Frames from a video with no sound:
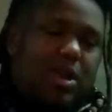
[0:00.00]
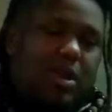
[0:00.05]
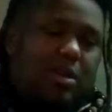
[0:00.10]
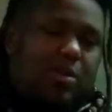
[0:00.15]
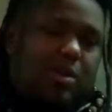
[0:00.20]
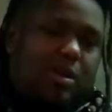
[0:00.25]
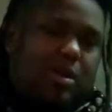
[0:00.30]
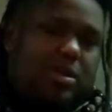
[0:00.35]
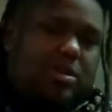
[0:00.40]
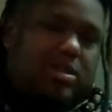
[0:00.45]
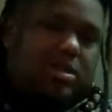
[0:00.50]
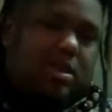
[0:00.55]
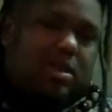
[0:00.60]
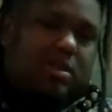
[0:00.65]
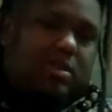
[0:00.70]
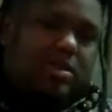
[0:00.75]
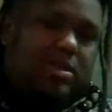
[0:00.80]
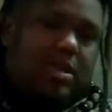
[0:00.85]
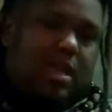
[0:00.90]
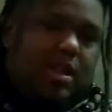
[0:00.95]
it works,
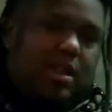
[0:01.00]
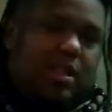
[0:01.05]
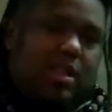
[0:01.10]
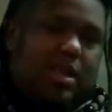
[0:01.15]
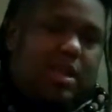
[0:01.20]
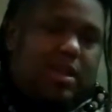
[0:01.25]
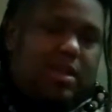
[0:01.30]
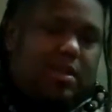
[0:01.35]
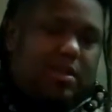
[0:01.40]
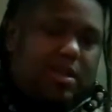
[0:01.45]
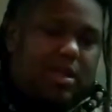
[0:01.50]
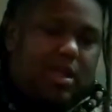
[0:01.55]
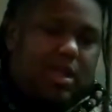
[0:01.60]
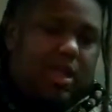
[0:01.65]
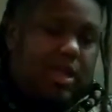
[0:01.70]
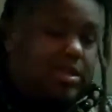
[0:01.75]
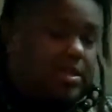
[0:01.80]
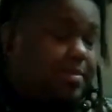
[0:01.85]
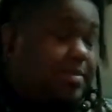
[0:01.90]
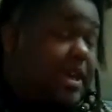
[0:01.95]
it's kind of like,
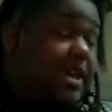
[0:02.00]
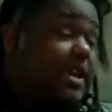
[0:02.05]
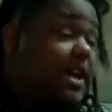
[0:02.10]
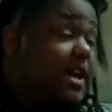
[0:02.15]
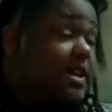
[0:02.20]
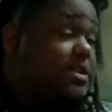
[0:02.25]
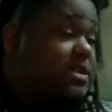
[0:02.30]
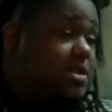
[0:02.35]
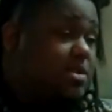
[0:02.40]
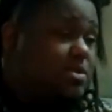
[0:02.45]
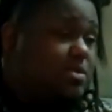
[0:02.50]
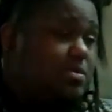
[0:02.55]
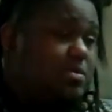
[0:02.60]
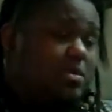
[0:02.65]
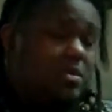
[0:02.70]
he's a big guy too.